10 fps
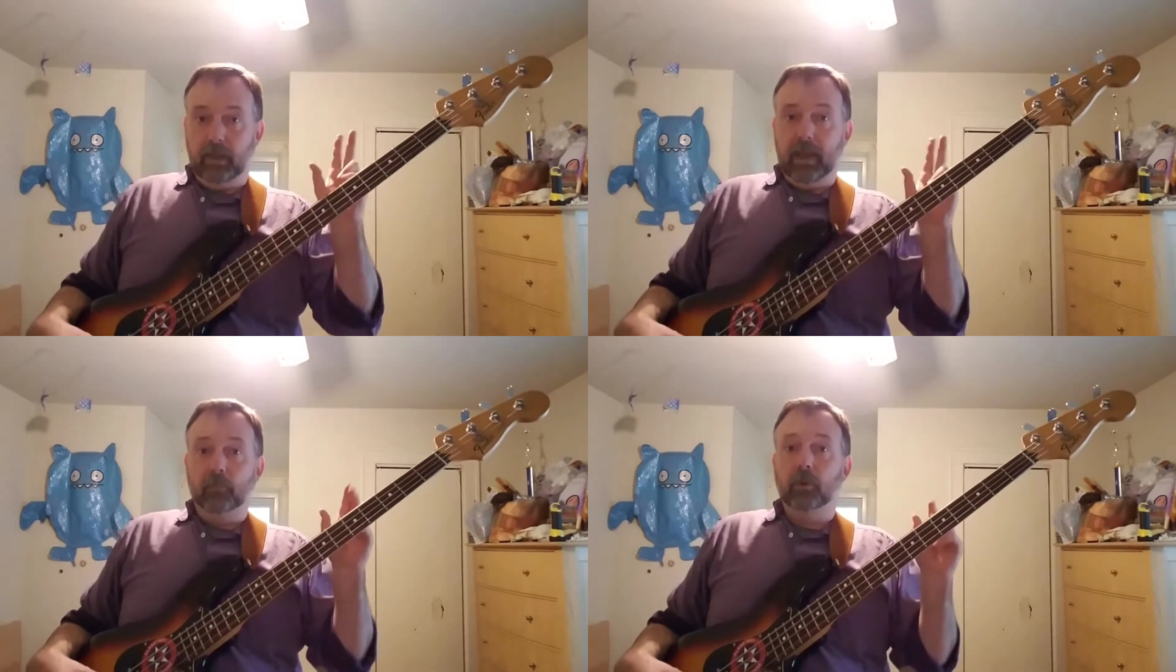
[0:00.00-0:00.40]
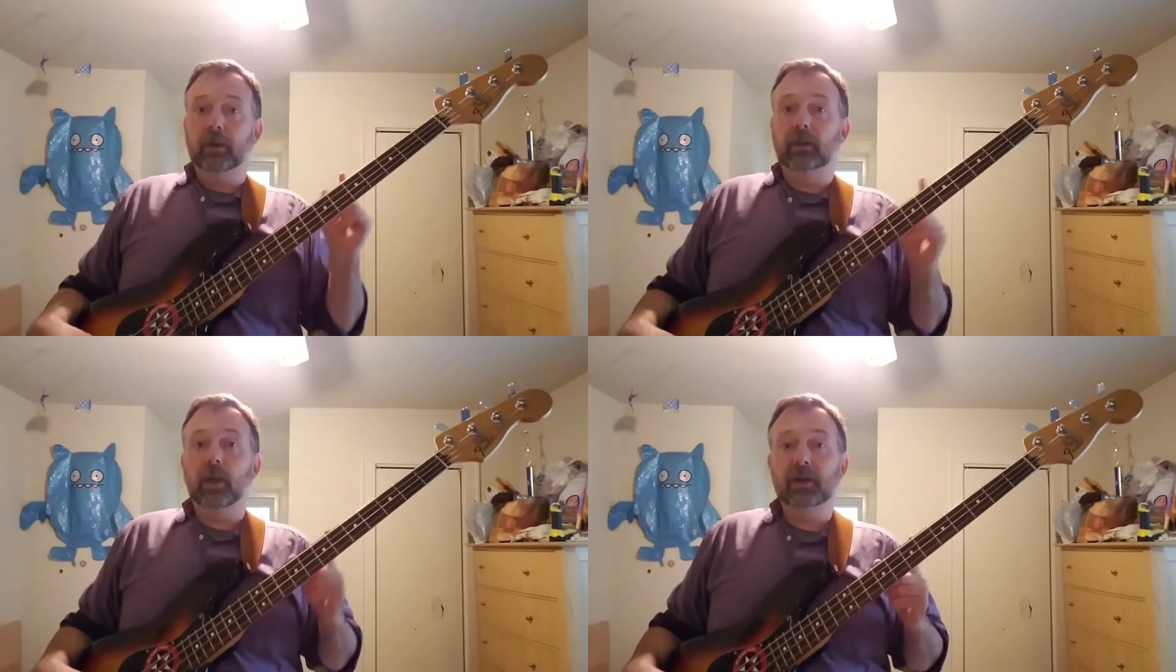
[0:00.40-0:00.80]
and we're
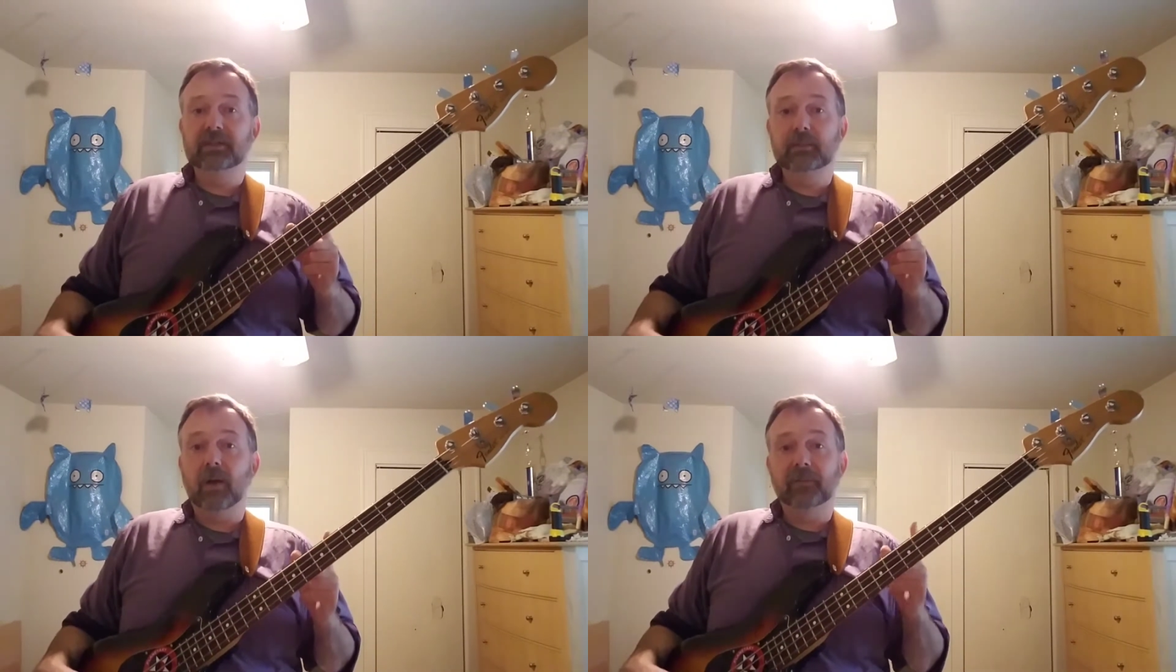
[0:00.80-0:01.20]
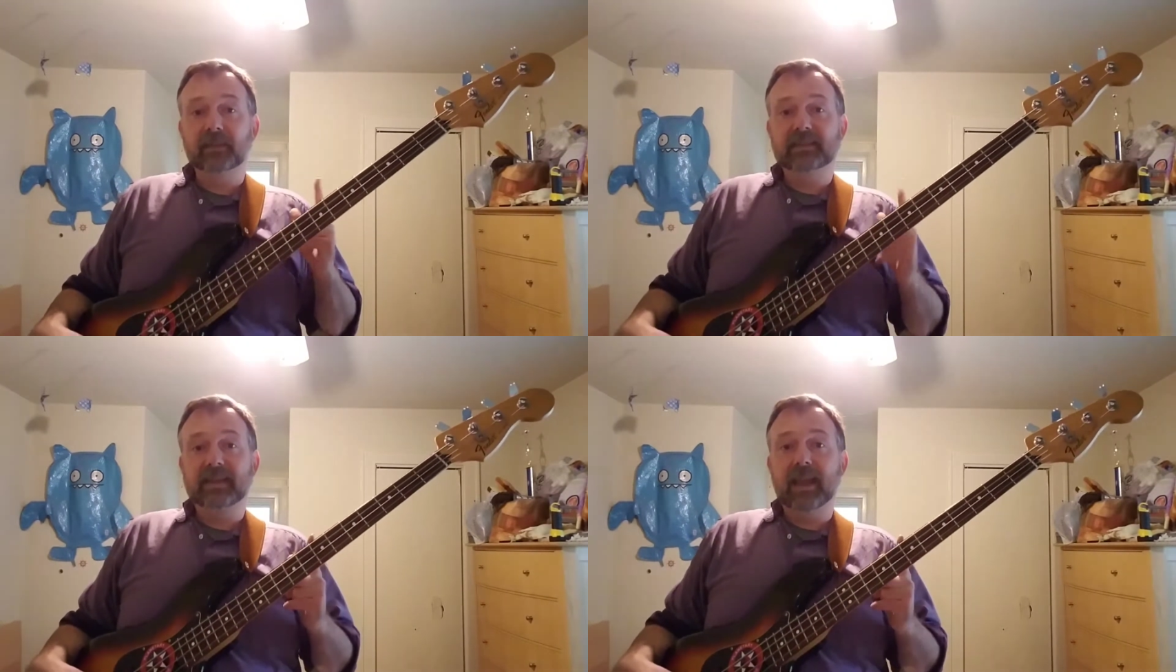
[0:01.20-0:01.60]
going to launch them off the
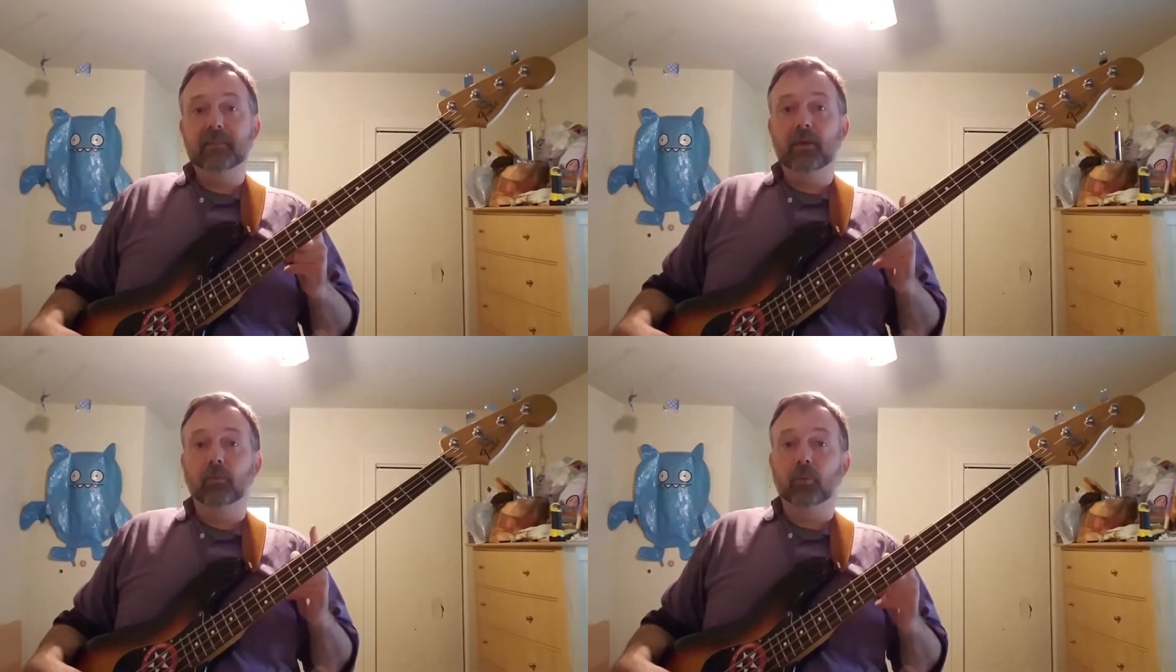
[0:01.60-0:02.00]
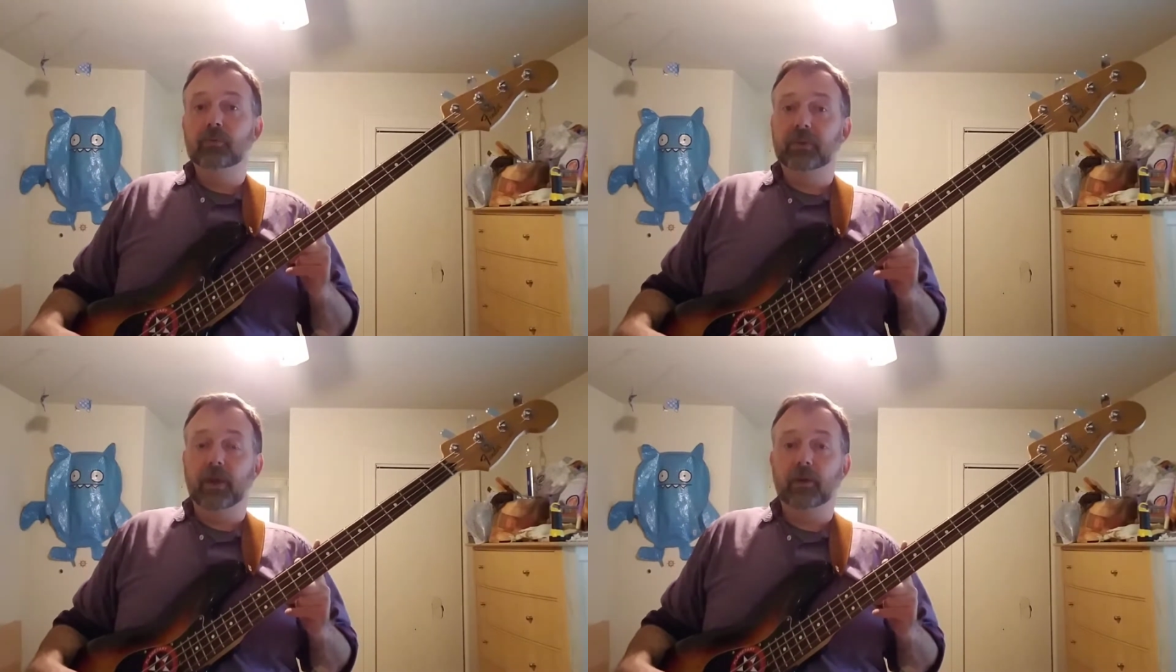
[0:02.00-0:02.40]
same
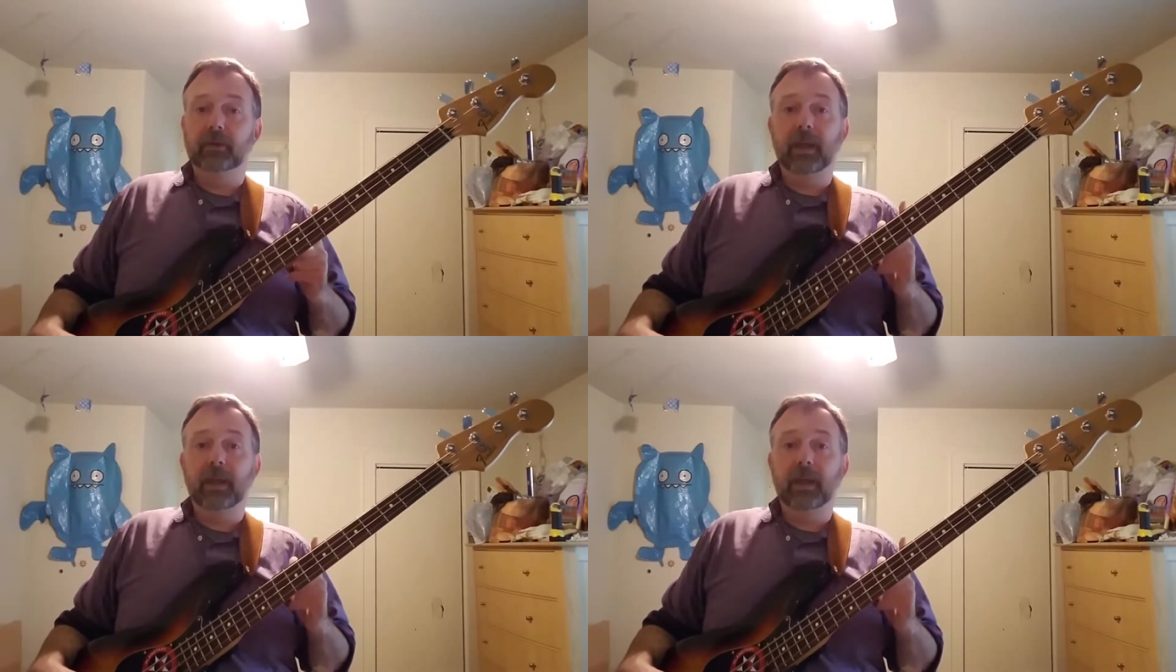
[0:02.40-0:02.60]
root note,